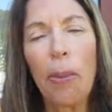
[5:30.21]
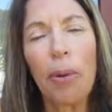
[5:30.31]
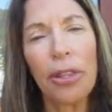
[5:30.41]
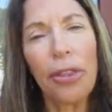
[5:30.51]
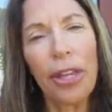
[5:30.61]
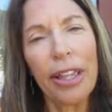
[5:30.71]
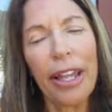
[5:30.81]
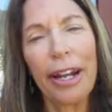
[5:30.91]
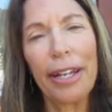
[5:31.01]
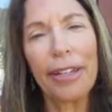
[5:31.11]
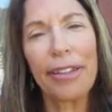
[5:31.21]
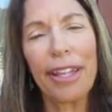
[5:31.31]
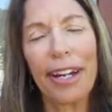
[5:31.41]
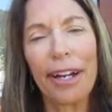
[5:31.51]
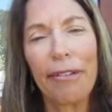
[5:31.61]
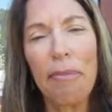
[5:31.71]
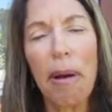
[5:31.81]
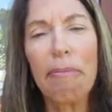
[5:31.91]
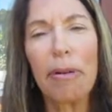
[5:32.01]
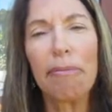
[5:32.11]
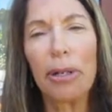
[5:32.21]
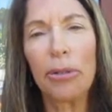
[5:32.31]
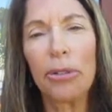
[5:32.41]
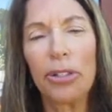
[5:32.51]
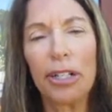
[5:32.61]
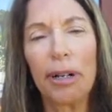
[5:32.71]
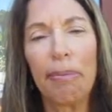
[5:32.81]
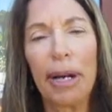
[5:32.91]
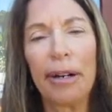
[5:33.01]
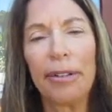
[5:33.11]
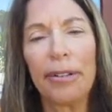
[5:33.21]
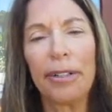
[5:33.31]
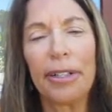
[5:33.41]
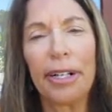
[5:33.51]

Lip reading: But the thing that I remember most about